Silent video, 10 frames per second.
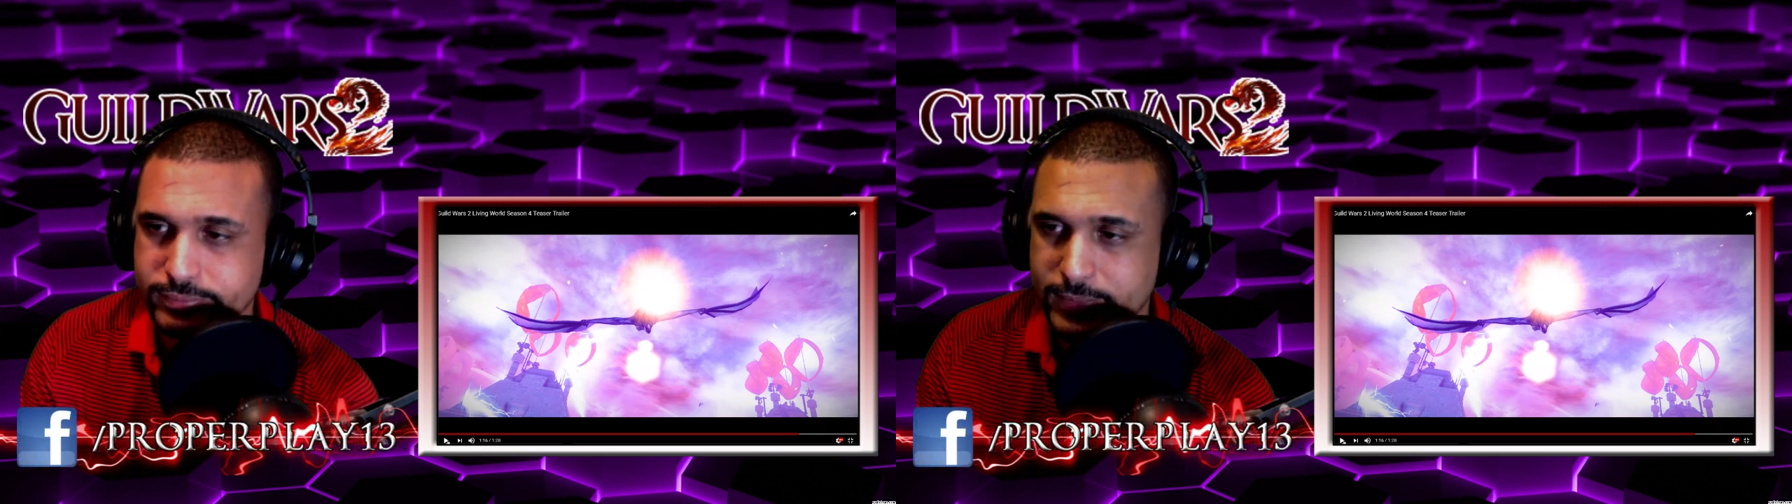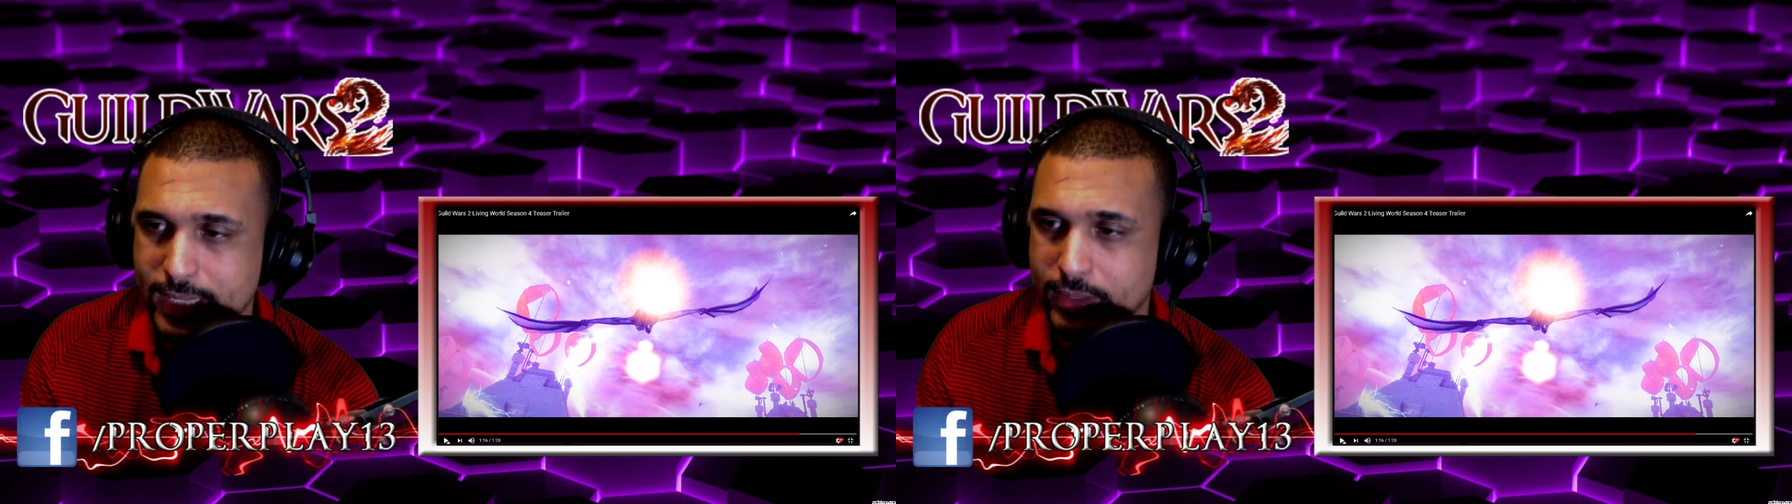
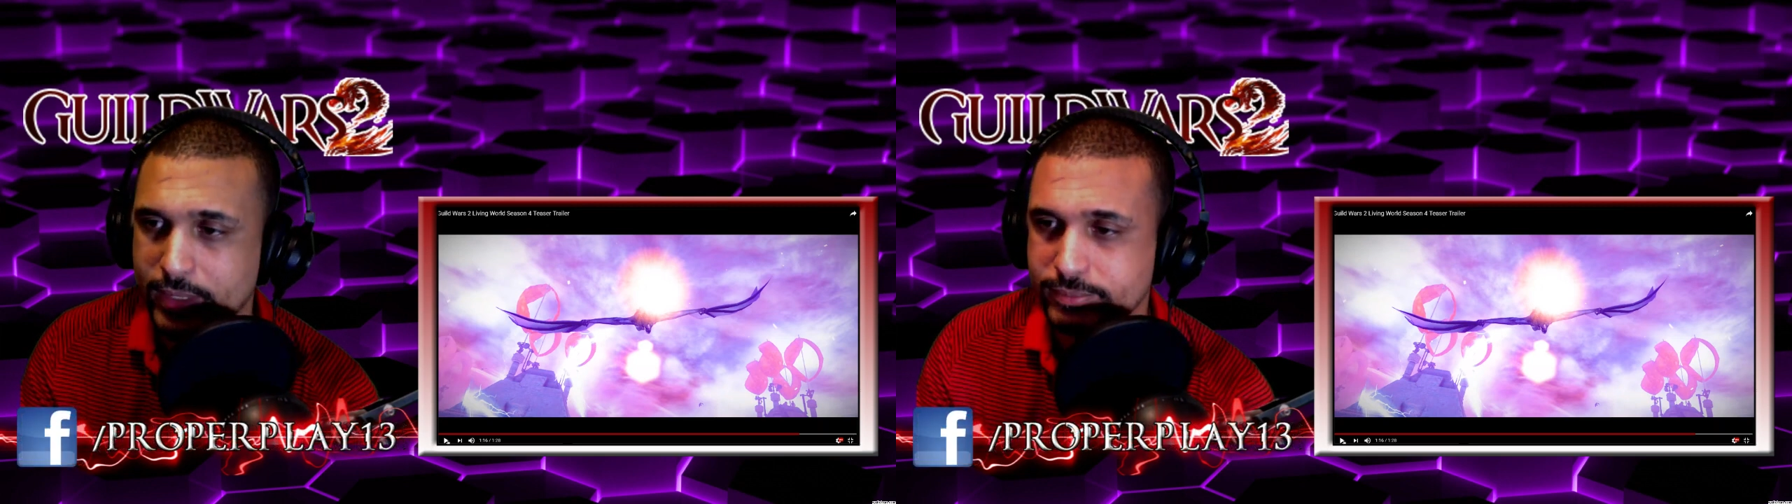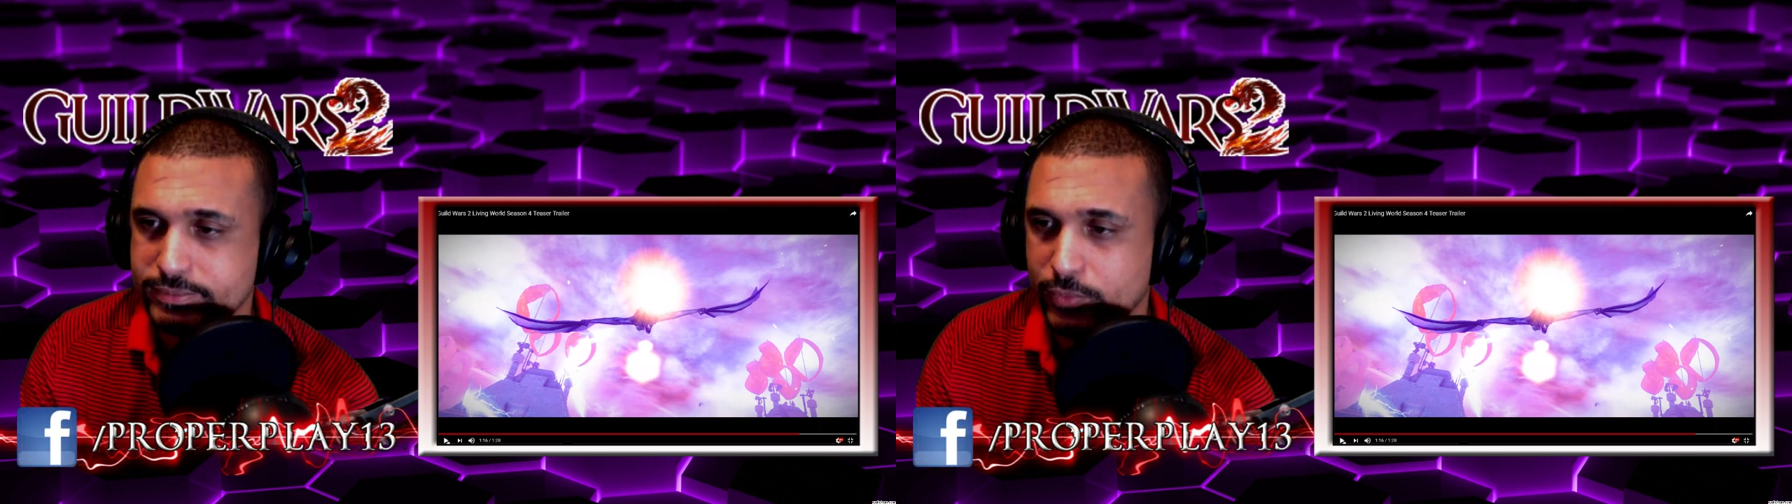I don't know.
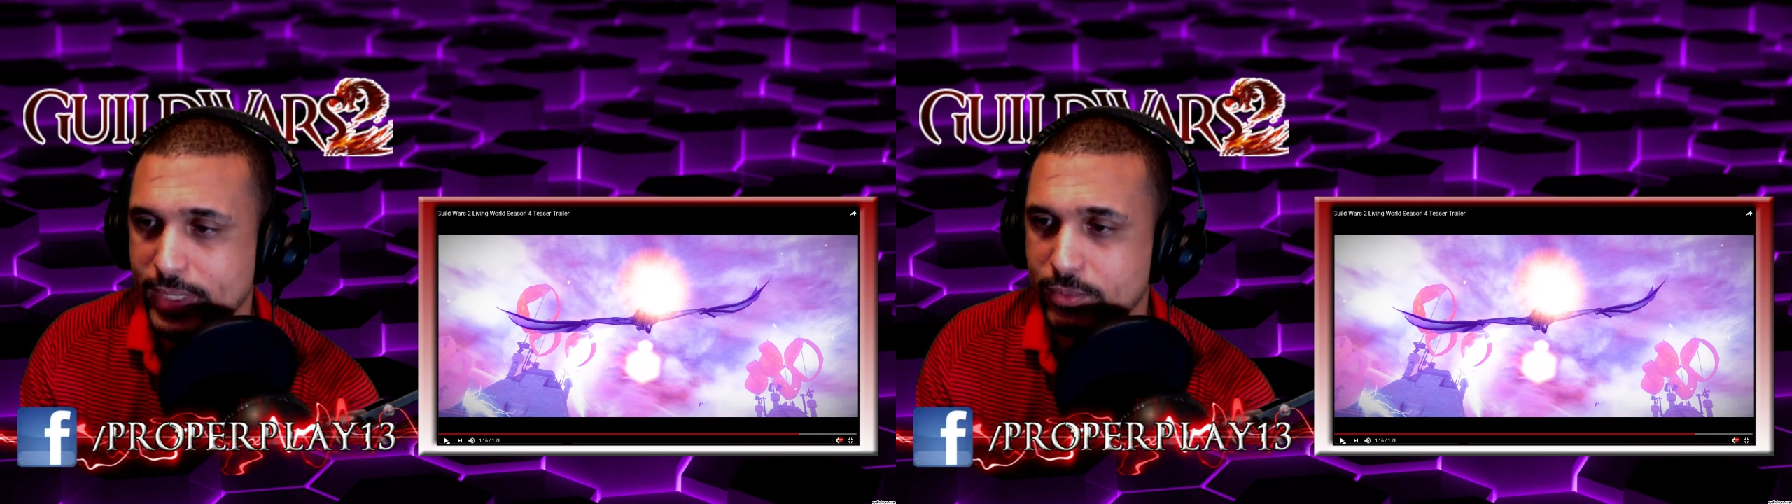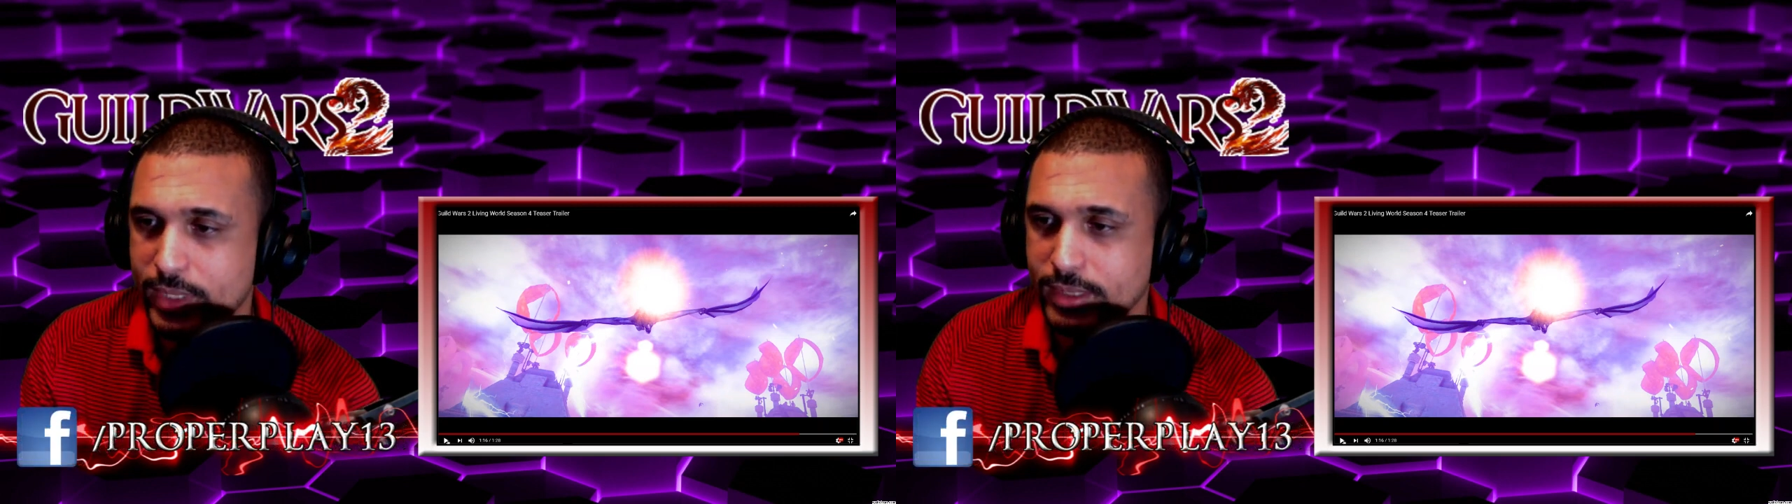
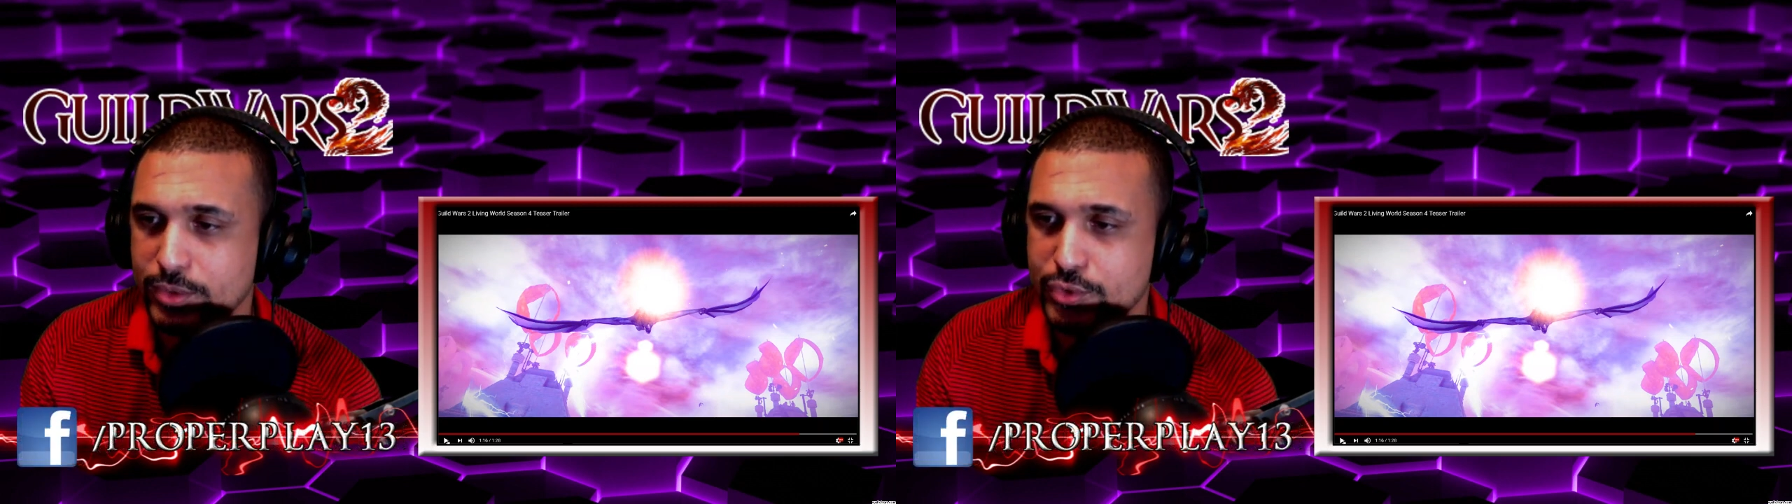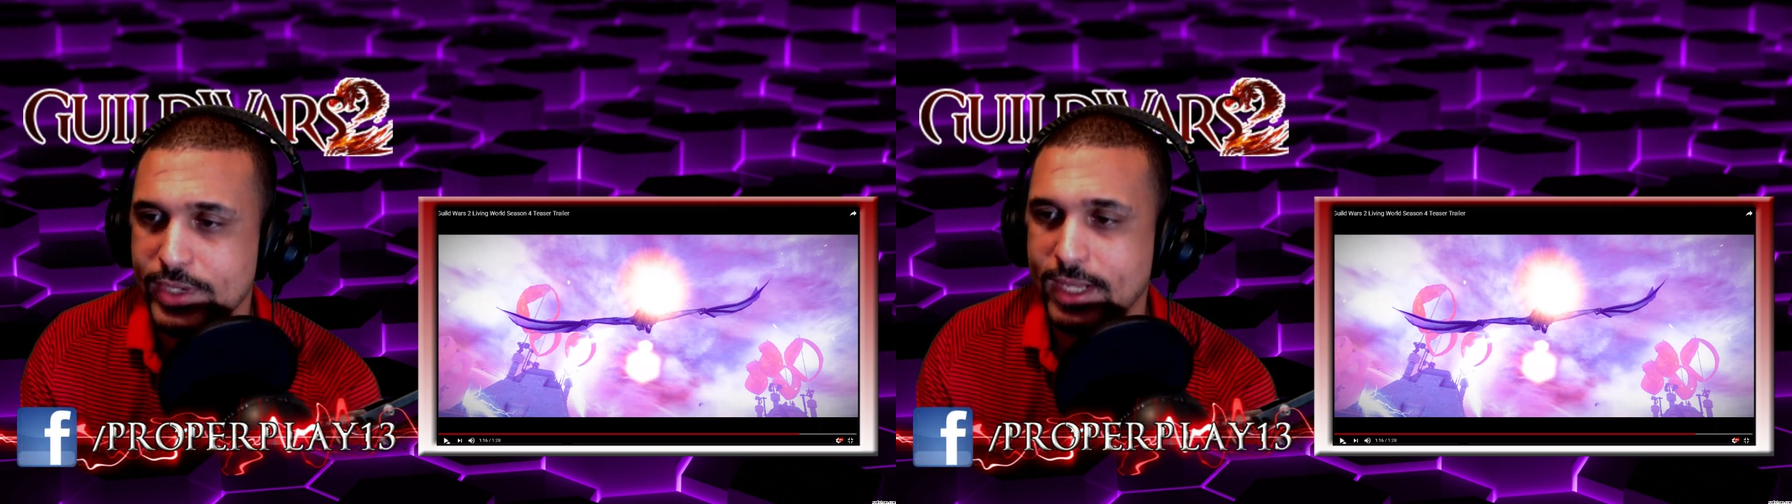Wait, what?
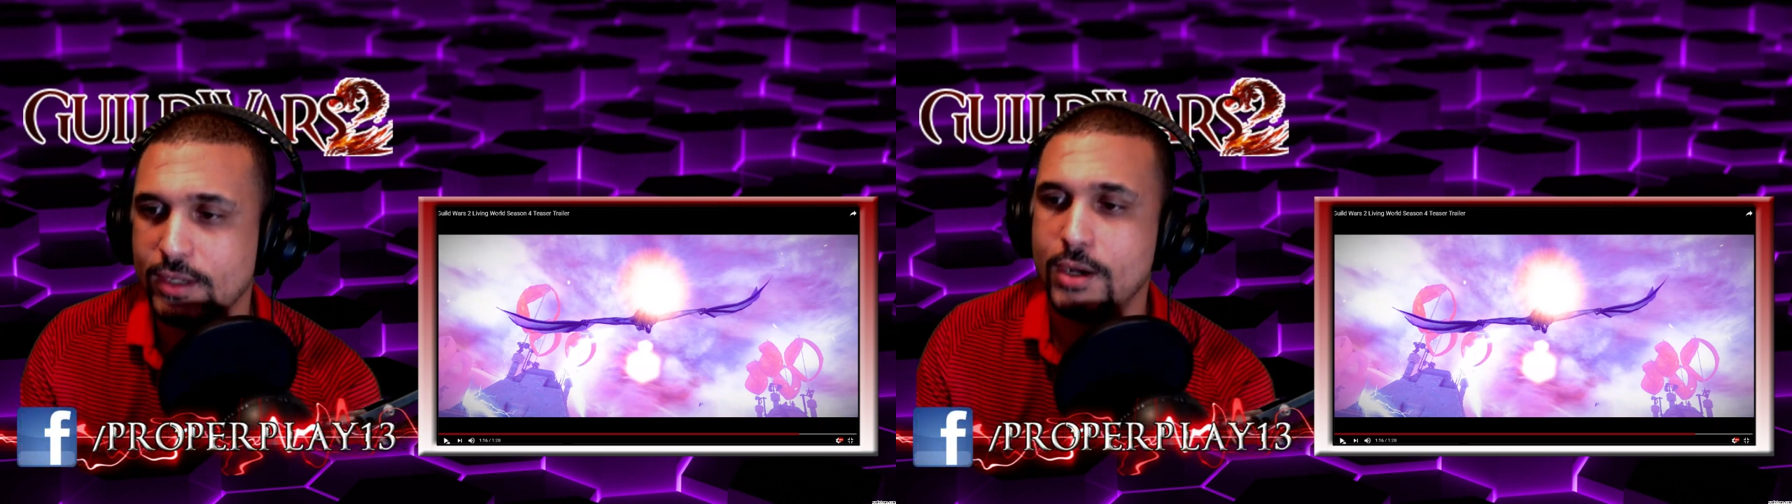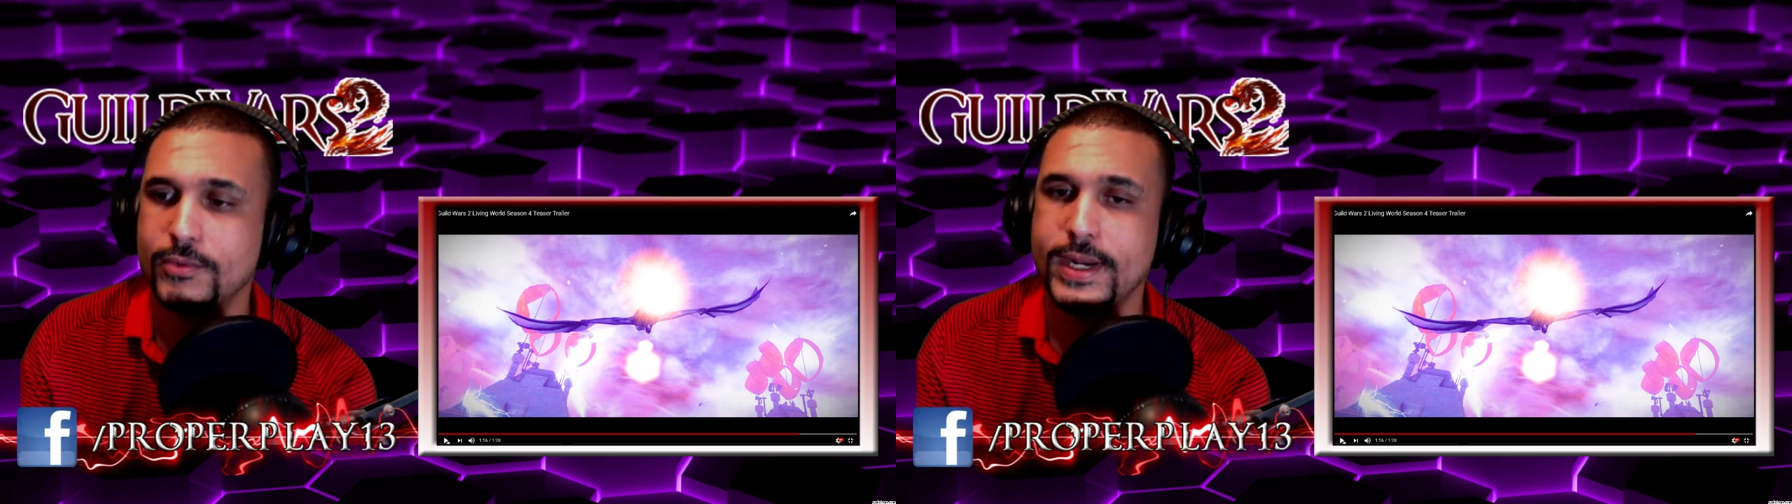New trailer
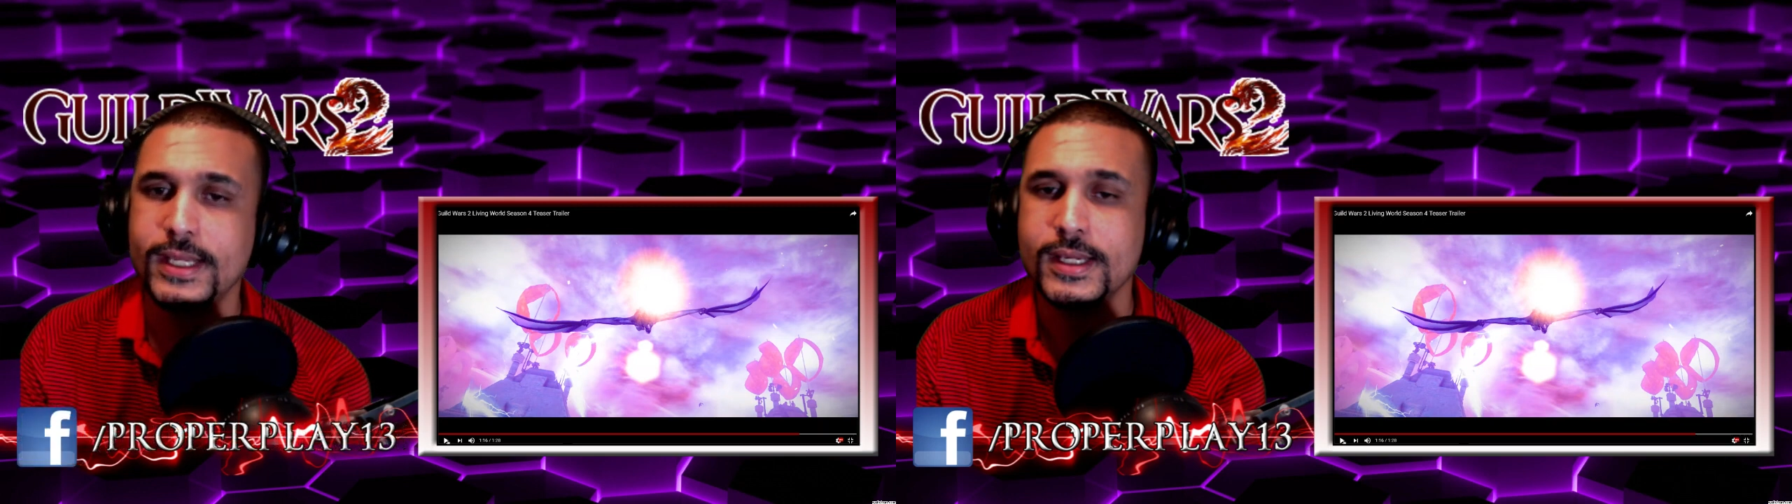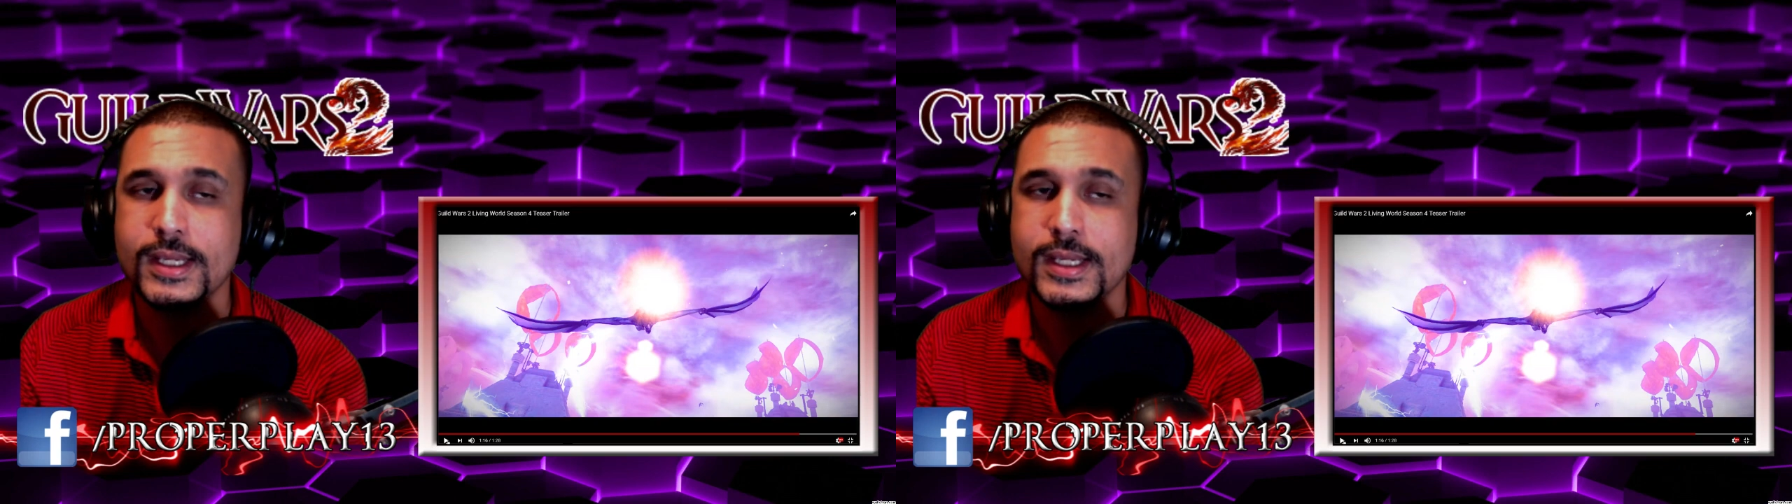already?